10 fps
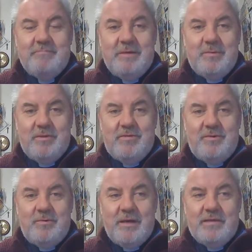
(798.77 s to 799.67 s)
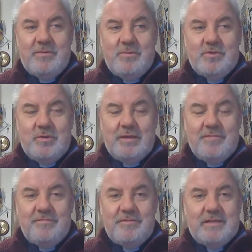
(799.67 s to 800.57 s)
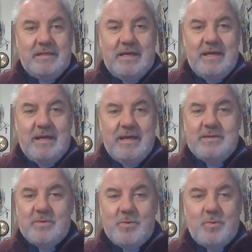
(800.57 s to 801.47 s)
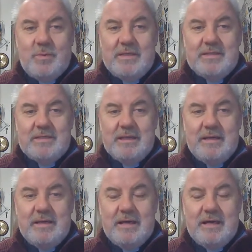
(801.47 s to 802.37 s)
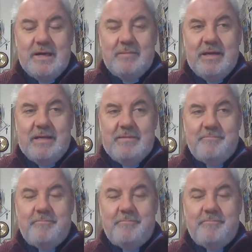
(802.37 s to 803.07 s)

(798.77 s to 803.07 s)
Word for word: be with you and those you love, today and always. Amen.